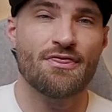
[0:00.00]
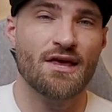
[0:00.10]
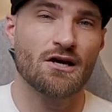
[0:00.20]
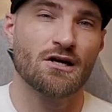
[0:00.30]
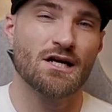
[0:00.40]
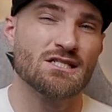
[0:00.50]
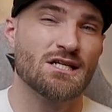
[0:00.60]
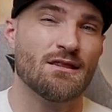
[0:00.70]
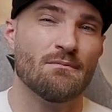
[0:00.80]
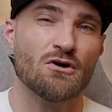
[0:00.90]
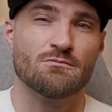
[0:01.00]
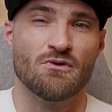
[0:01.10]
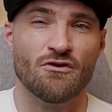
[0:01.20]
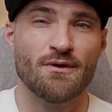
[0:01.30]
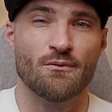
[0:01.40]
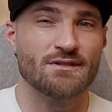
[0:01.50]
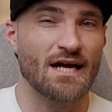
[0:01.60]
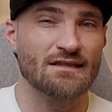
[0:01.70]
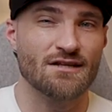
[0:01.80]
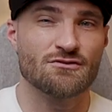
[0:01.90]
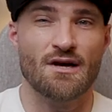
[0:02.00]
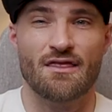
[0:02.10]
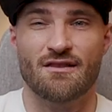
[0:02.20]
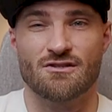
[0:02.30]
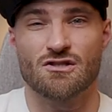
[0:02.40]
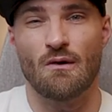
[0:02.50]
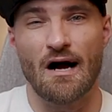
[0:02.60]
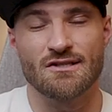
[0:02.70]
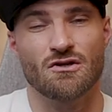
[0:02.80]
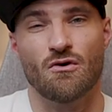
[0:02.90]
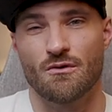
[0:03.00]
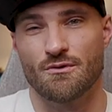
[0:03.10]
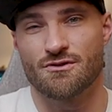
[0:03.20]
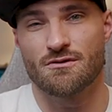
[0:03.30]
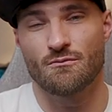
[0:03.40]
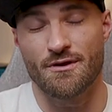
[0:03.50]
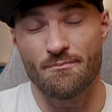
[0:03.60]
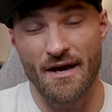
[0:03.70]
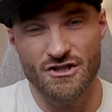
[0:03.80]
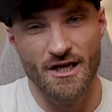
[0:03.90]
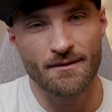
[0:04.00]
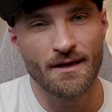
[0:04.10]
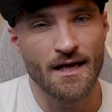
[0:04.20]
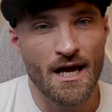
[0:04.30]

I think you're going to see the most movement with deadlifts rather than squats or with, with benching.